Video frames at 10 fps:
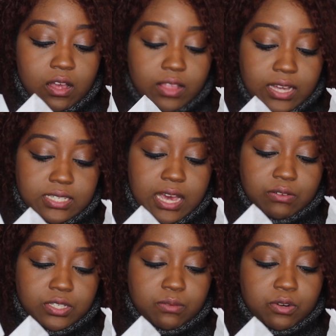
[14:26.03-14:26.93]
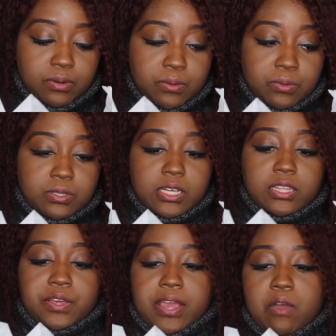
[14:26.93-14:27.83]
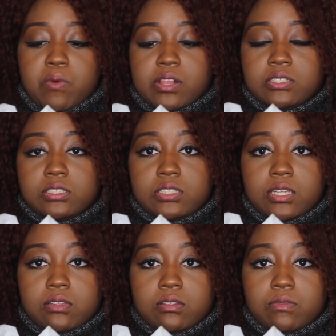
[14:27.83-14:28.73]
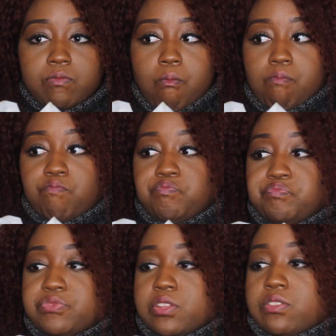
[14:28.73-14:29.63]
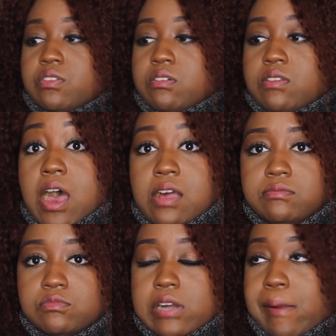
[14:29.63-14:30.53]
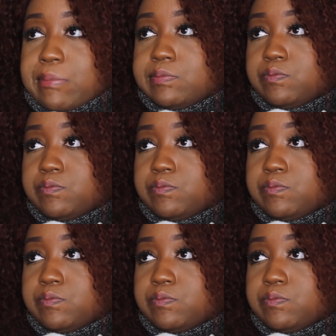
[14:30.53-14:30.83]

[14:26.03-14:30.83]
I said, I was seeing more people saying they got waitlisted than not, right?